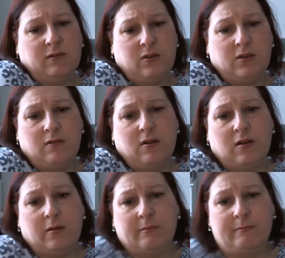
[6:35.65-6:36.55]
on your
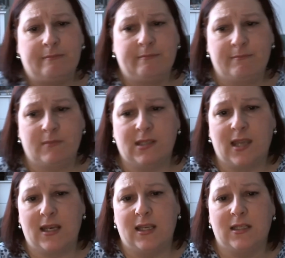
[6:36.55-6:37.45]
arm,
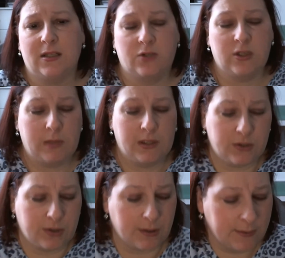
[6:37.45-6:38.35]
scan it, it tells you your blood
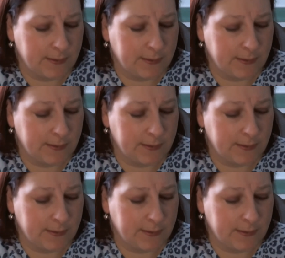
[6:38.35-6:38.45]
sugar,